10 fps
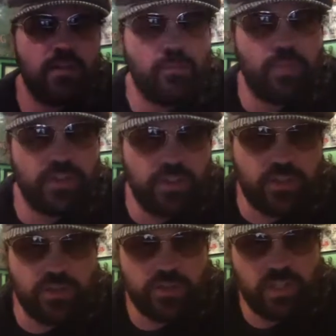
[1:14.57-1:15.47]
But so The
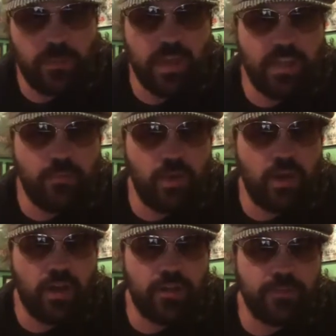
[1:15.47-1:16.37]
Curse of the Man-Eating
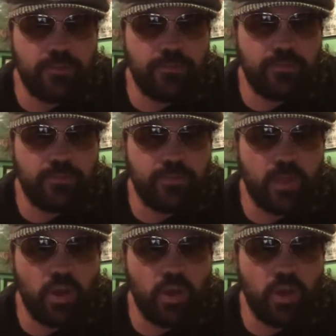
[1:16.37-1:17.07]
Pond, it